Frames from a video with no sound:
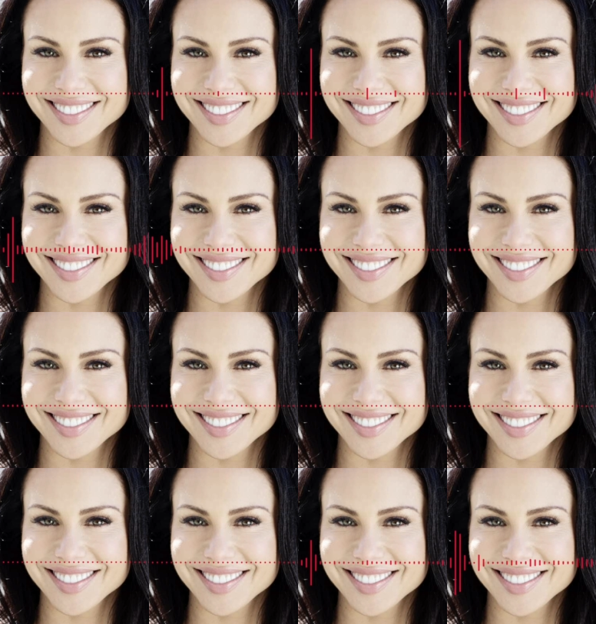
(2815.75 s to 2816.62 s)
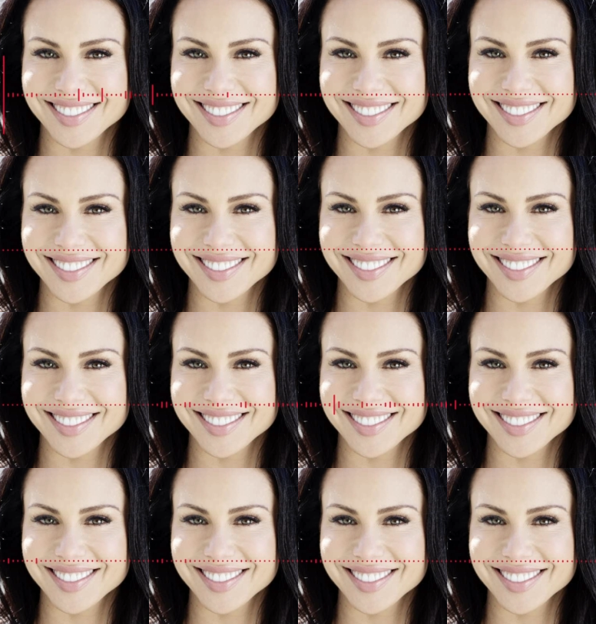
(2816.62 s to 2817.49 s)
They're a huge, so
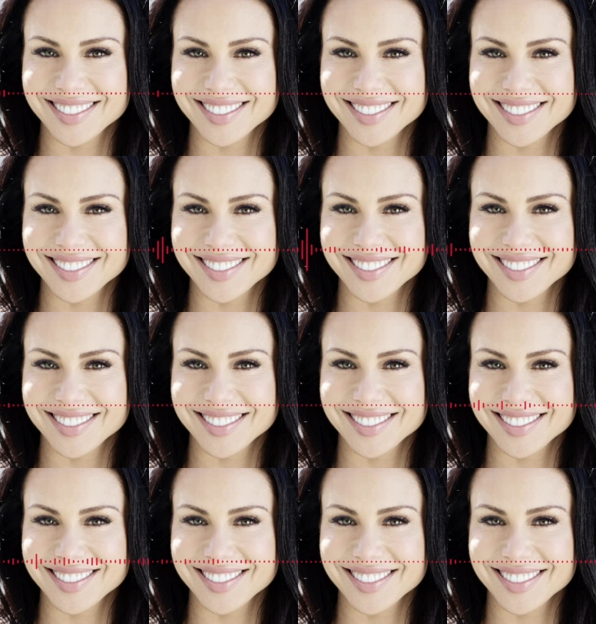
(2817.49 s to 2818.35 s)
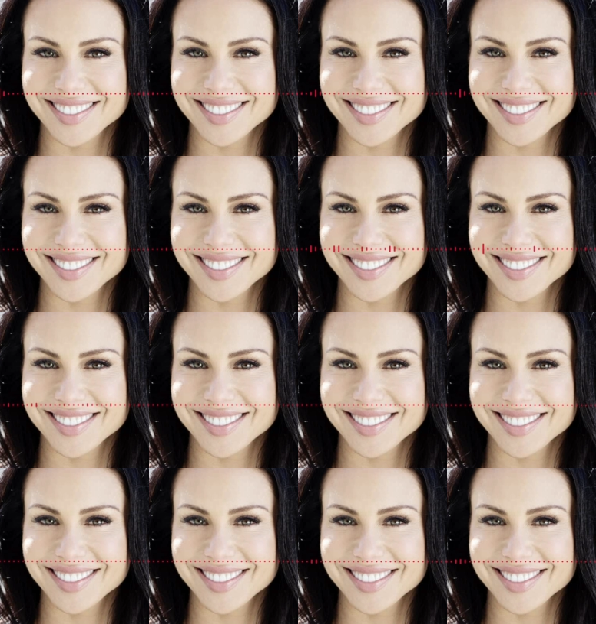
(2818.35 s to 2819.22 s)

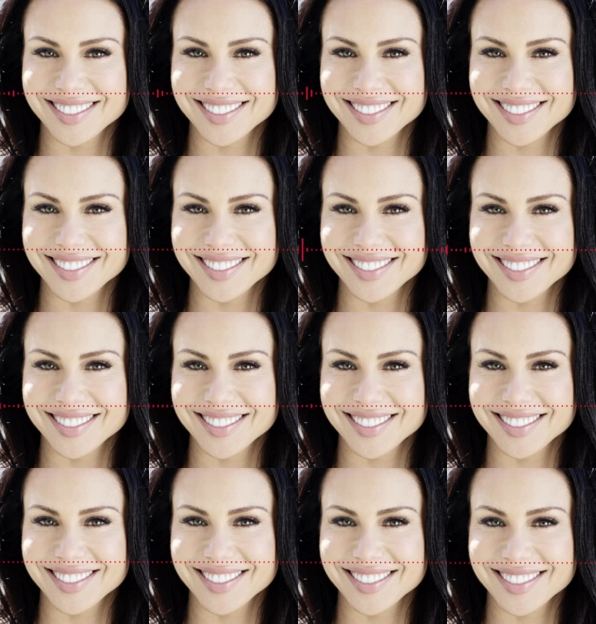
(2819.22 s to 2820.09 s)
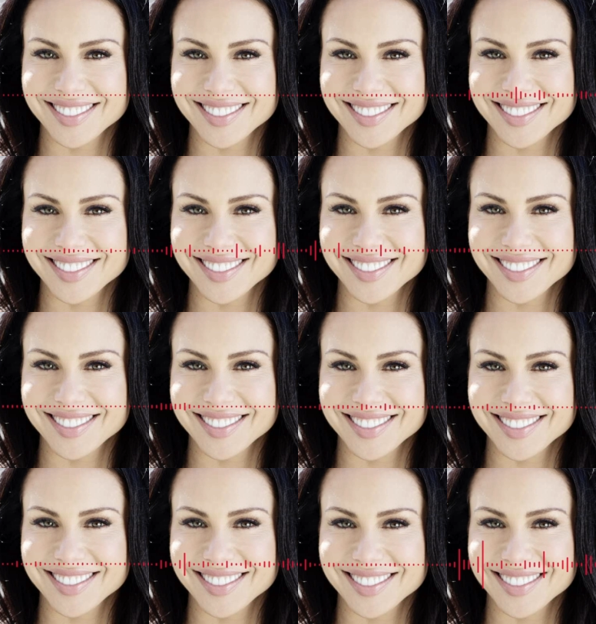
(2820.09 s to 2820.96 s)
transportation, industry,
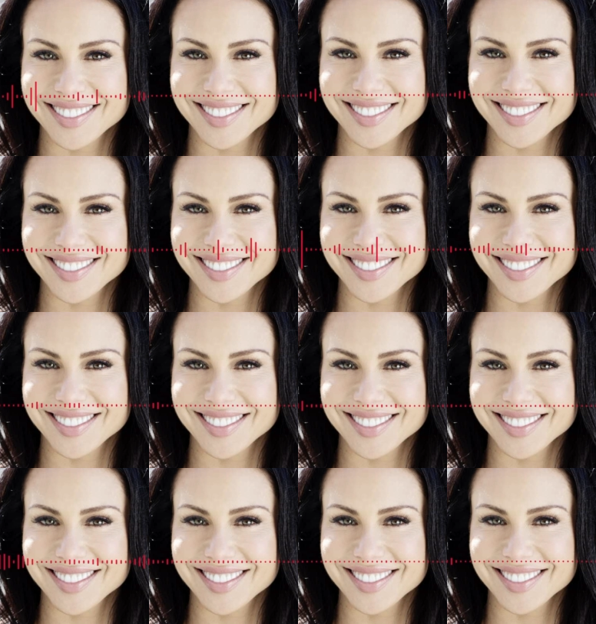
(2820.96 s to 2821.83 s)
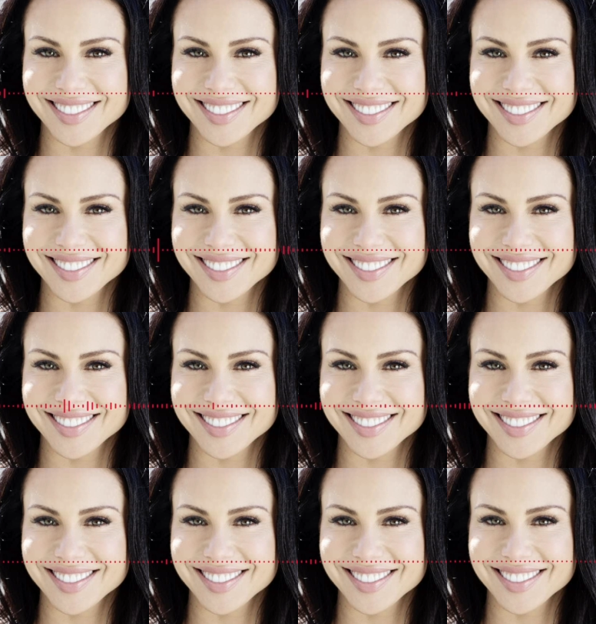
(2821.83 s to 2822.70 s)
and electrical make mm-hmm. up
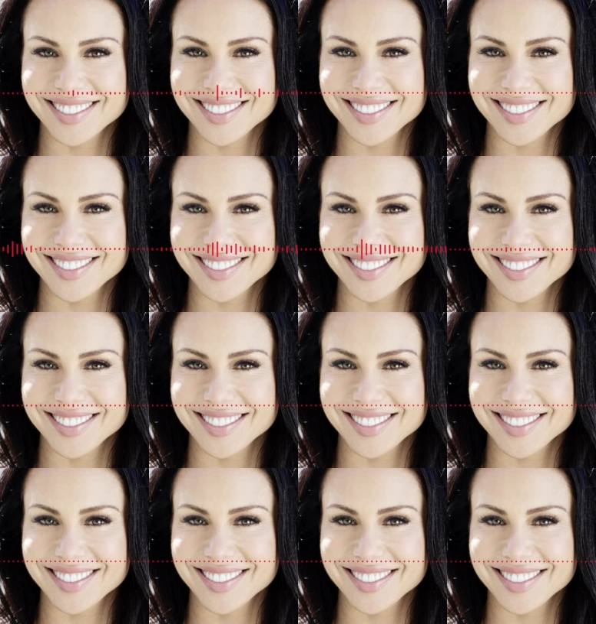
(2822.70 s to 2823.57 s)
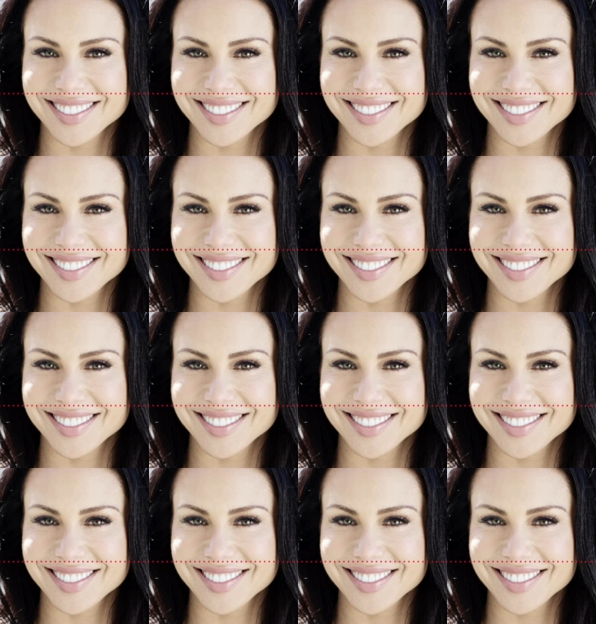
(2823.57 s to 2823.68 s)
80% of greenhouse gas